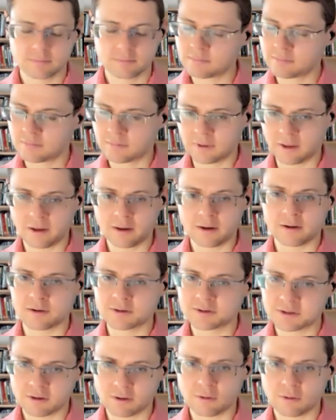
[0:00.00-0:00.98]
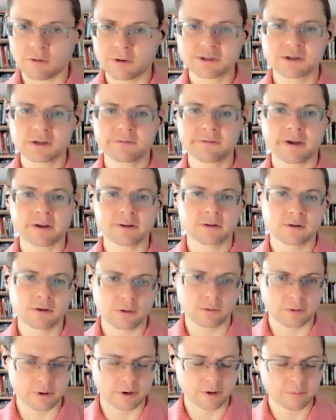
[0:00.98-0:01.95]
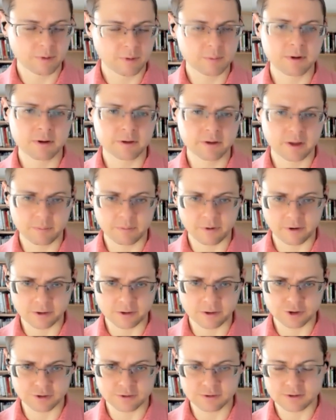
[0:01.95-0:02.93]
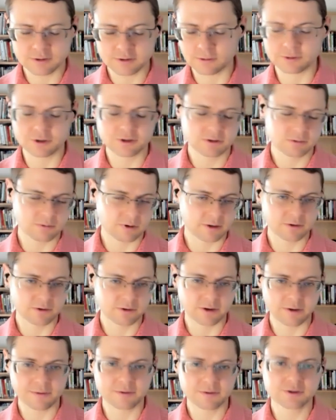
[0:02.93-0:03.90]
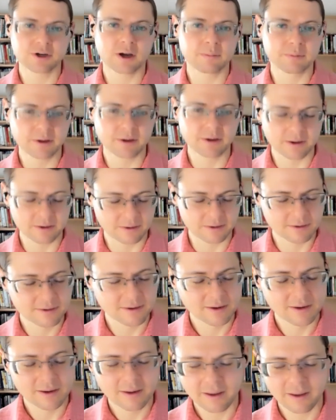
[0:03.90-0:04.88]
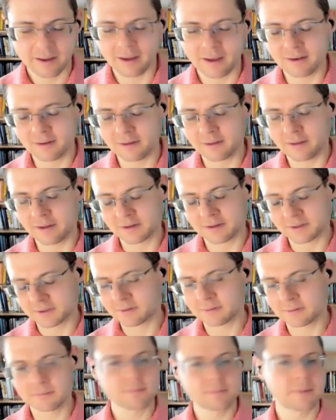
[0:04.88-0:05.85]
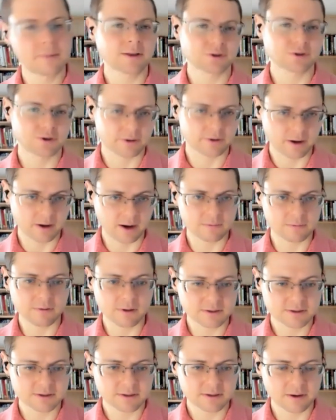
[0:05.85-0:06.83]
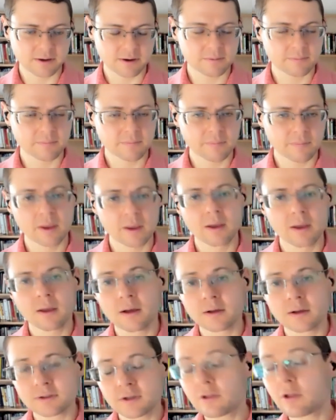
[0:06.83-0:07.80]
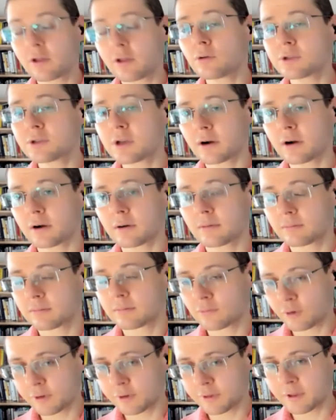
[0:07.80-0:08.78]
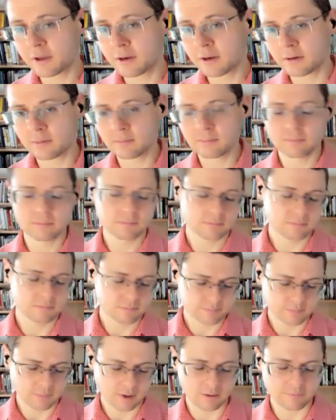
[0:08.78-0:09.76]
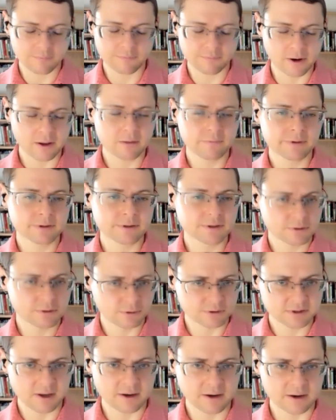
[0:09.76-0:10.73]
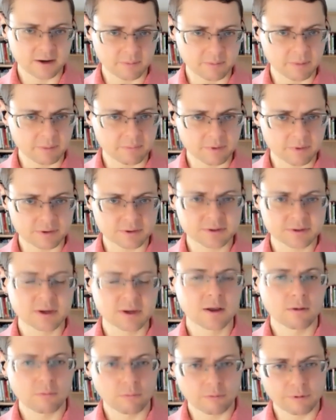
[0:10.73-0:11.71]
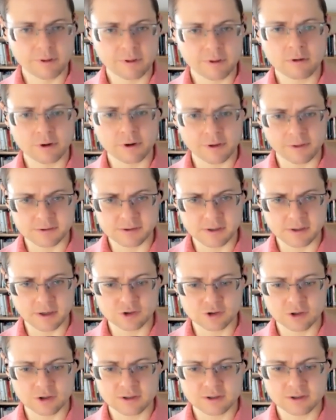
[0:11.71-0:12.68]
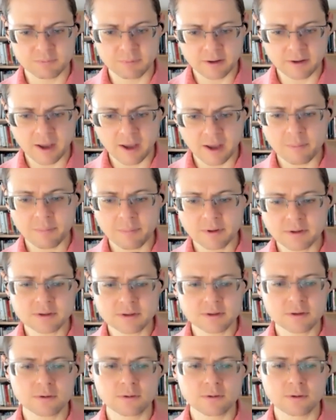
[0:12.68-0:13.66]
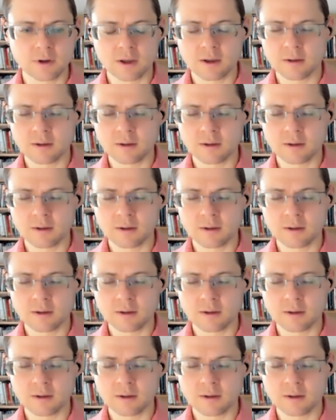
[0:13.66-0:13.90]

there's a horns effect toward people in operations who just want to get the job done. And there's natural conflicts there. So, those are within of relevance to ISACA members within organizations, but it happens to